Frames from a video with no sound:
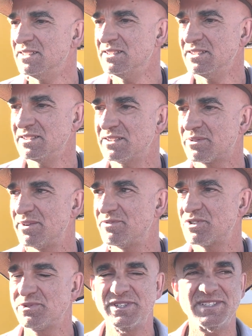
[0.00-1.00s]
Great
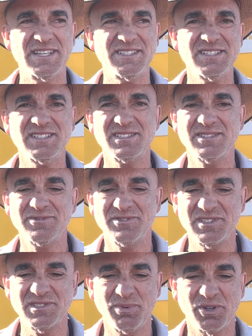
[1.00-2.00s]
Victorian Desert for this
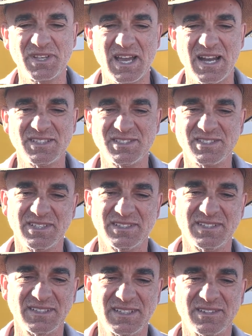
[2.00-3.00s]
podcast,
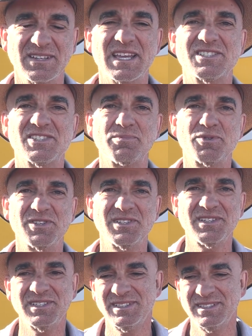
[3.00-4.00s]
and I'll catch up with you
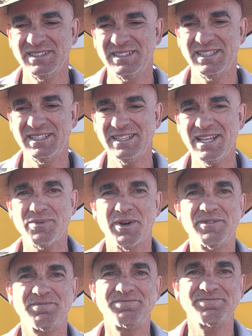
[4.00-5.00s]
in another one.
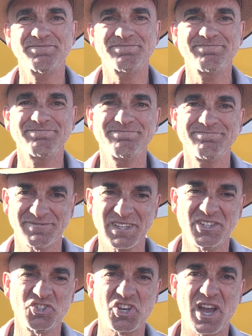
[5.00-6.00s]

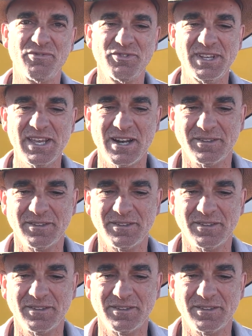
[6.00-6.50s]
Ciao for now.